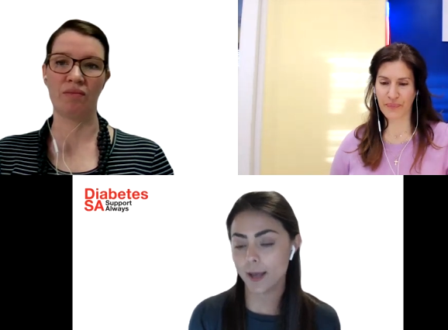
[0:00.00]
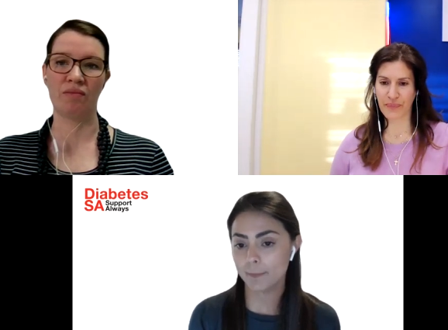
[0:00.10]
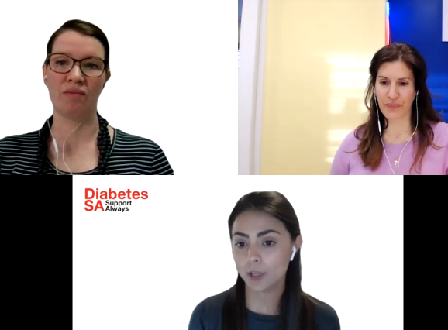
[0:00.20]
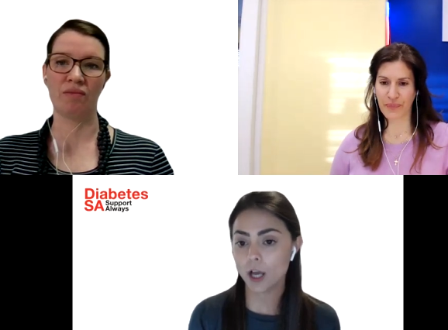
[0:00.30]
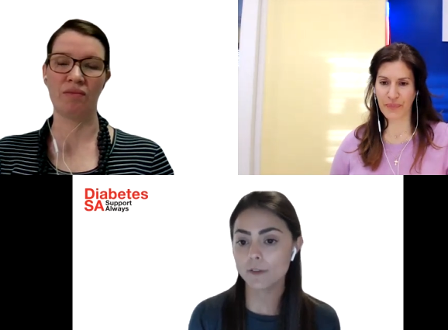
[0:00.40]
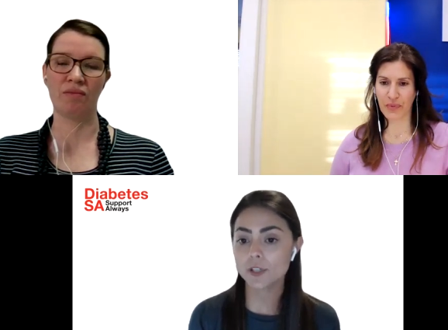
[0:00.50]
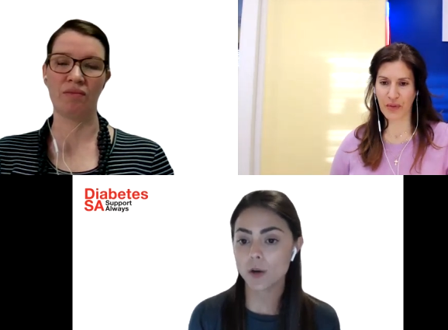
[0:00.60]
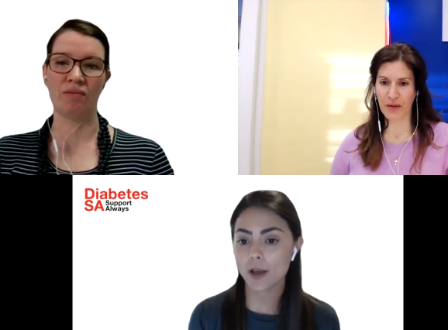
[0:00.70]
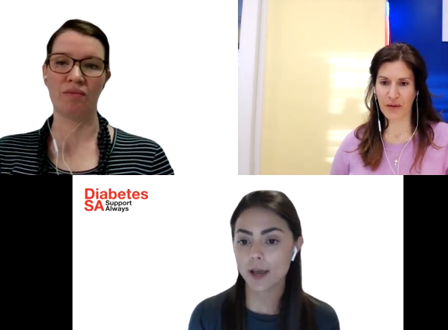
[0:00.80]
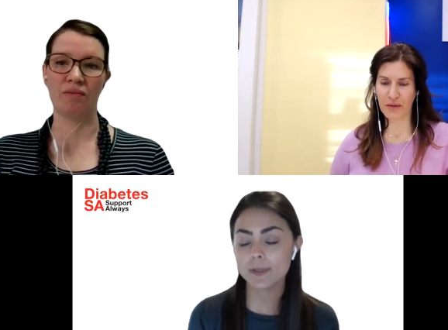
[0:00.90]
Speaker 1: um,
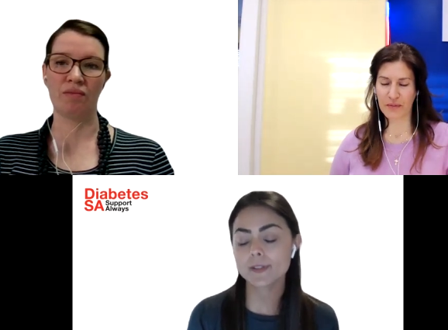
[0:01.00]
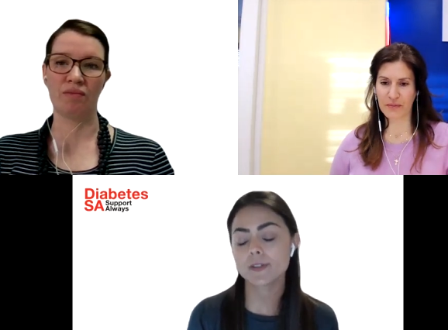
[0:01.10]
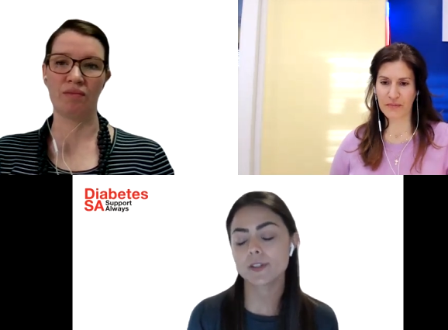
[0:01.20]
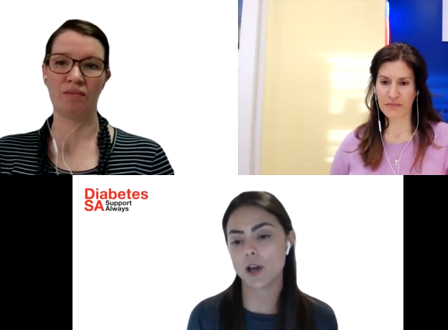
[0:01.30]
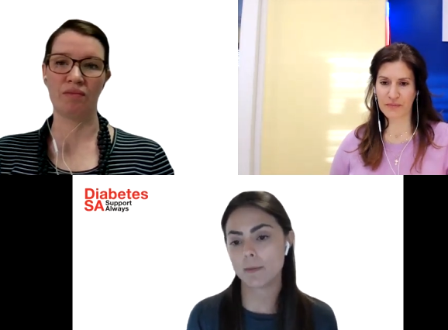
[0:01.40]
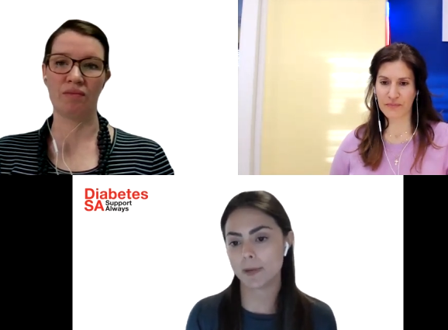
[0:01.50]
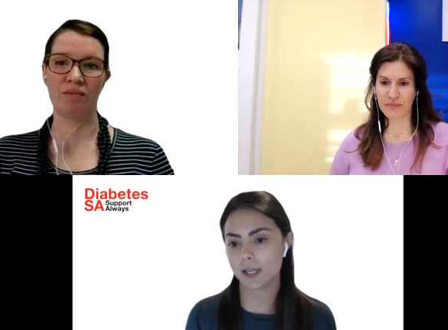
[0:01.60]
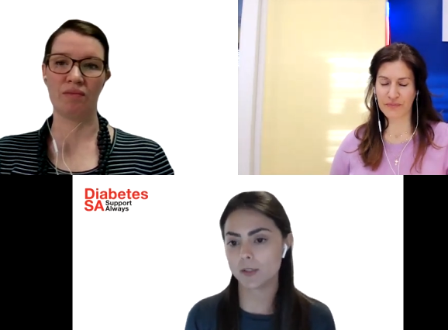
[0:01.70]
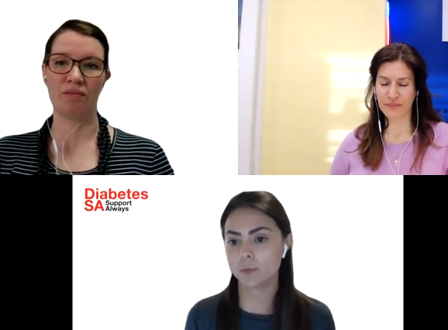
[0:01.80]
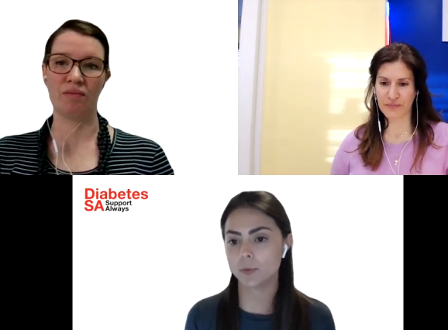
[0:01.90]
lifestyle habits, the
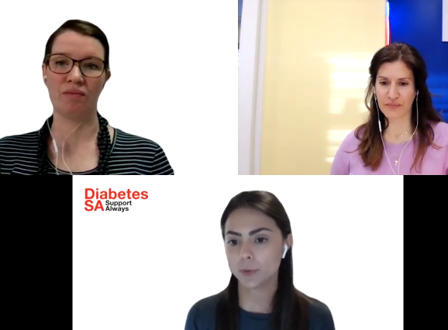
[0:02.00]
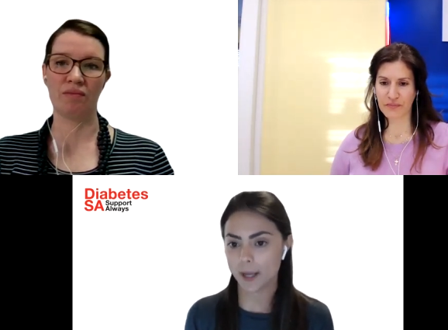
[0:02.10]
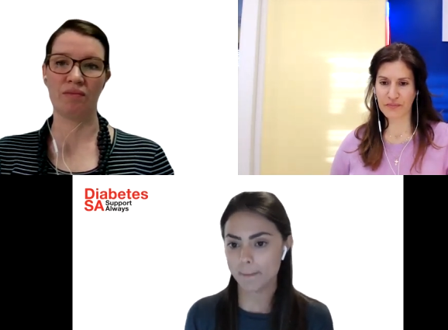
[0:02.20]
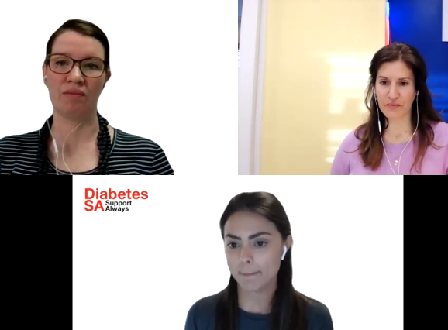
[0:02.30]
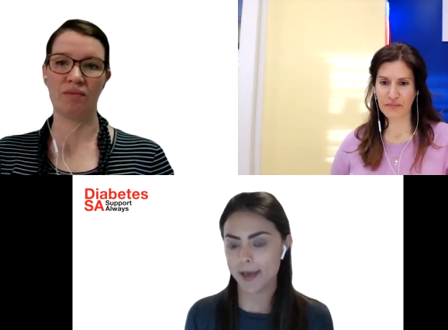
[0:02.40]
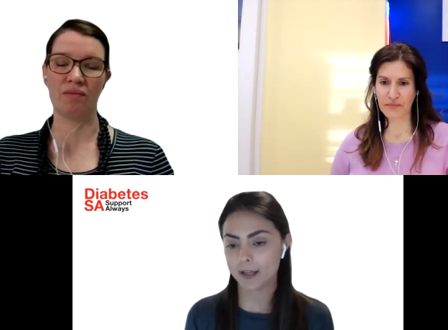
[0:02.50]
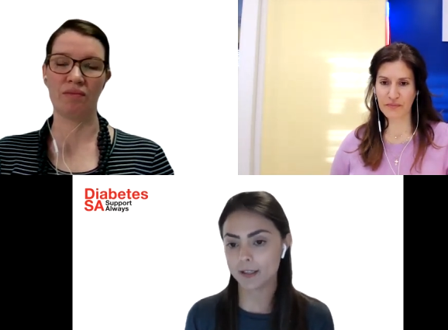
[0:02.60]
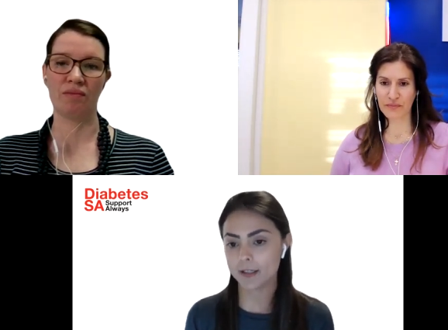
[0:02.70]
diabetes will come back.